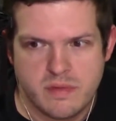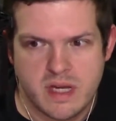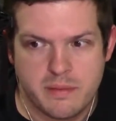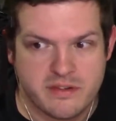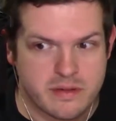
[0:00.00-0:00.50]

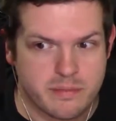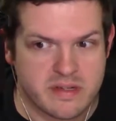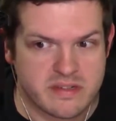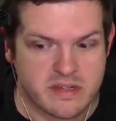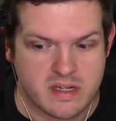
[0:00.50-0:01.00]

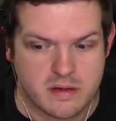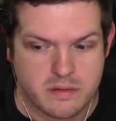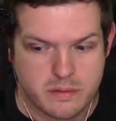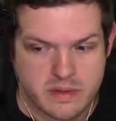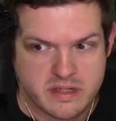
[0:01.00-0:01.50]
MSNBC,
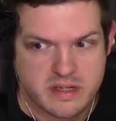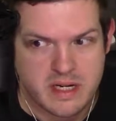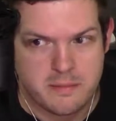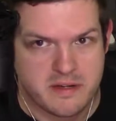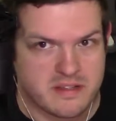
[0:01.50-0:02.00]
which
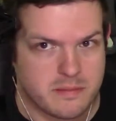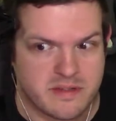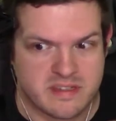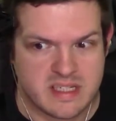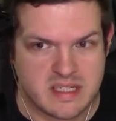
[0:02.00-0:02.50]

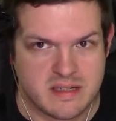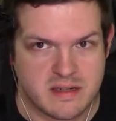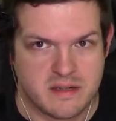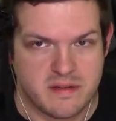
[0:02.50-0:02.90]
MSNBC